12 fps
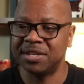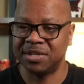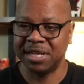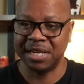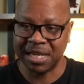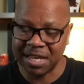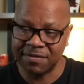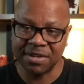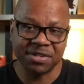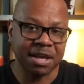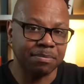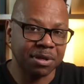Is he leaving
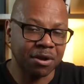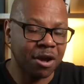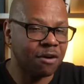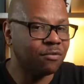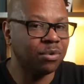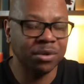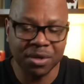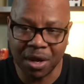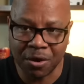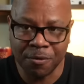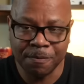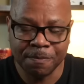something off? Well,
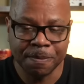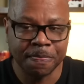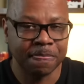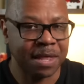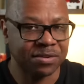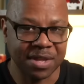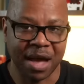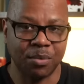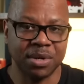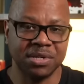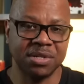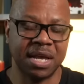no. That's not what
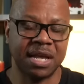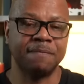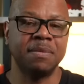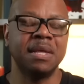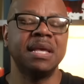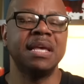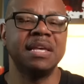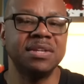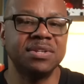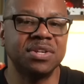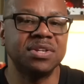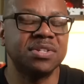he's saying. He's
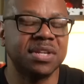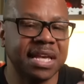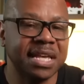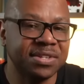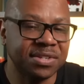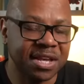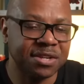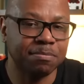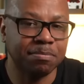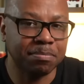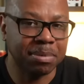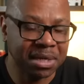just he says
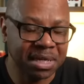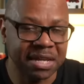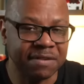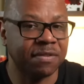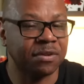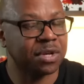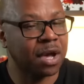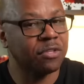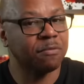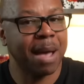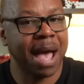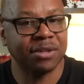believe. There's other
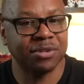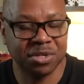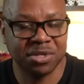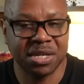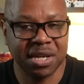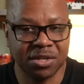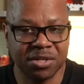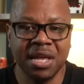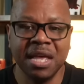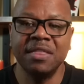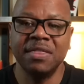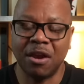passages that tell us
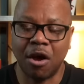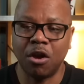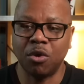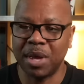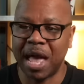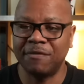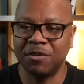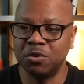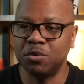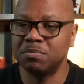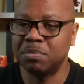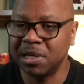that all we have to do
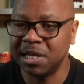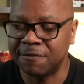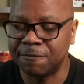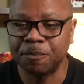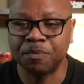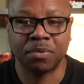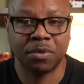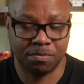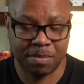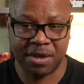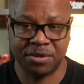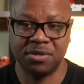is believe. There's
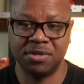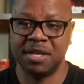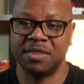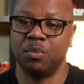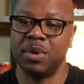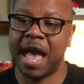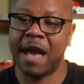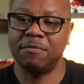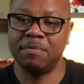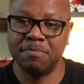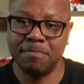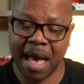passages that say that we have to
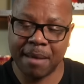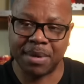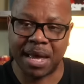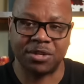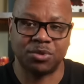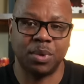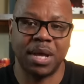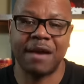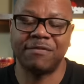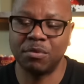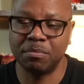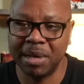be baptized, we have
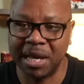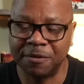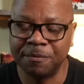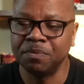to repent.